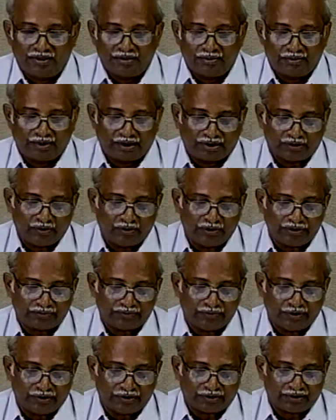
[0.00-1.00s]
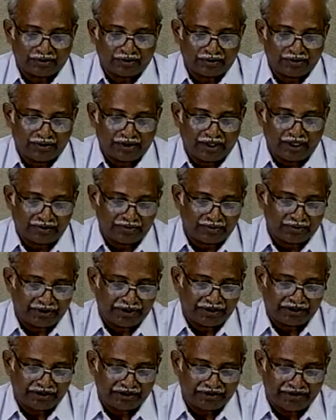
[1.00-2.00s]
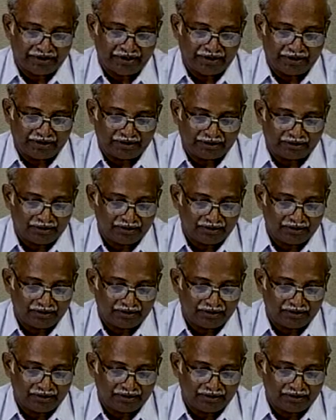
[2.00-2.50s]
one goes for exploration drilling.